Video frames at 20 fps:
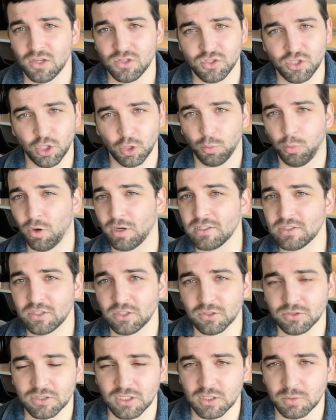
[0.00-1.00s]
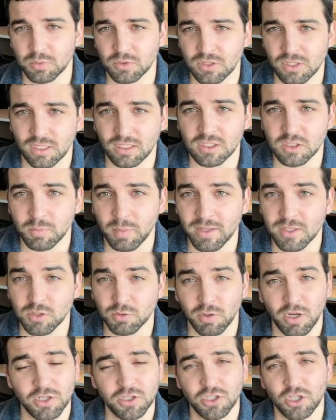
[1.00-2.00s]
0.06%
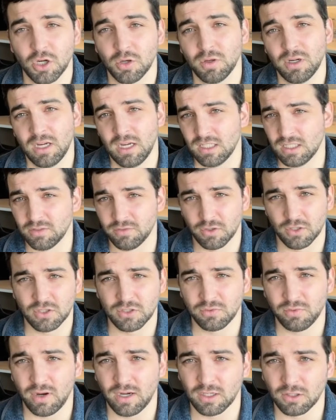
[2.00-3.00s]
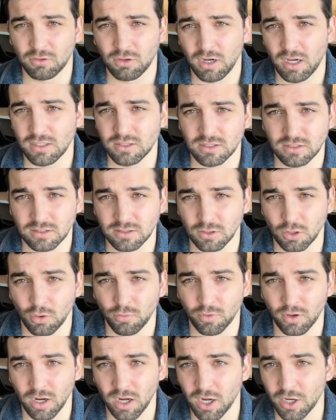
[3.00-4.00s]
expense ratio, diversified across a little
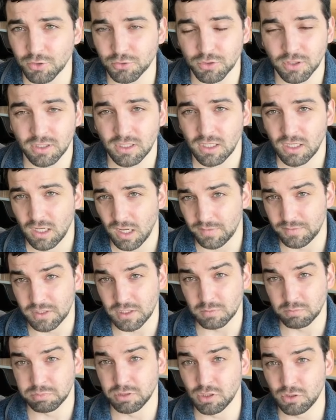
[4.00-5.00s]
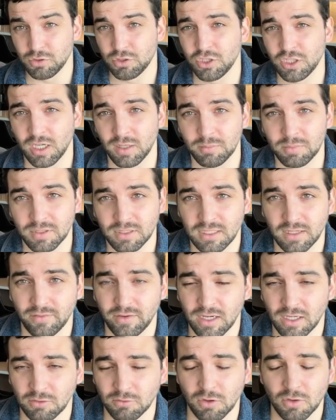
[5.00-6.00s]
over 100 of these blue chip
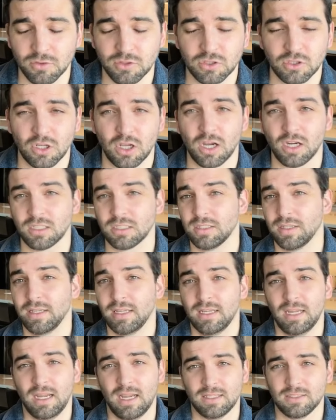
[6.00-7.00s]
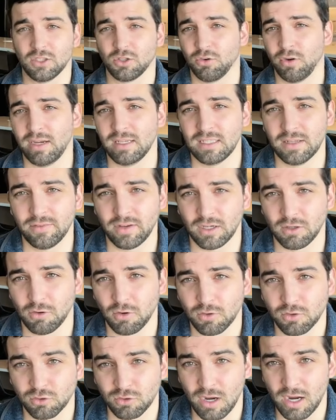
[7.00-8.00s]
dividend growth stocks, has a great dividend
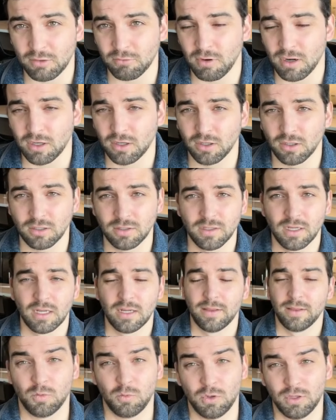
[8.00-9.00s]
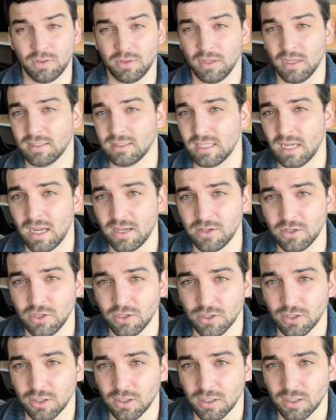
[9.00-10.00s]
growth track record with a
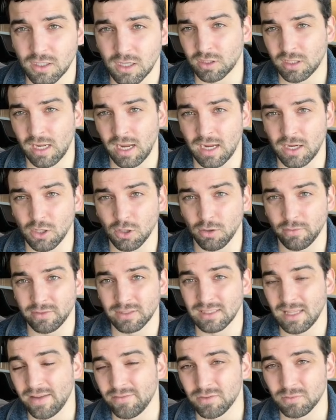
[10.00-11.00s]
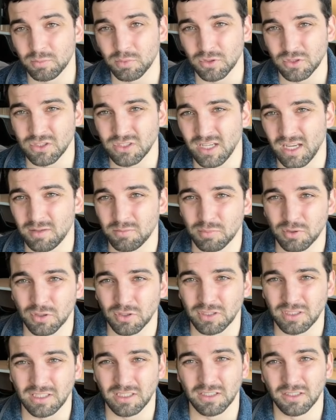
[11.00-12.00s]
10-year CAGR of 11%
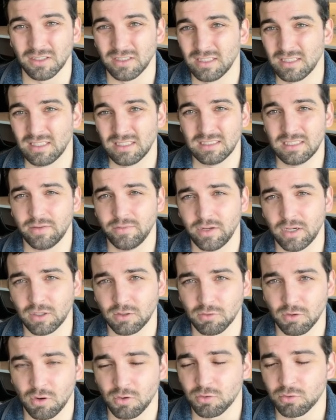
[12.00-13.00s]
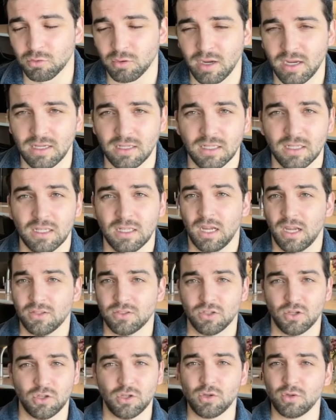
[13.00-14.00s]
per year dividend growth rate.
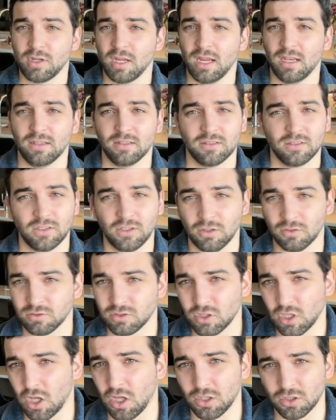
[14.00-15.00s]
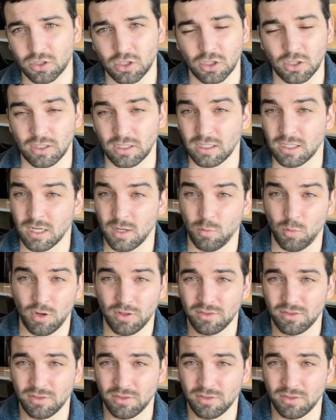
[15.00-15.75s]
And so you get, solid current income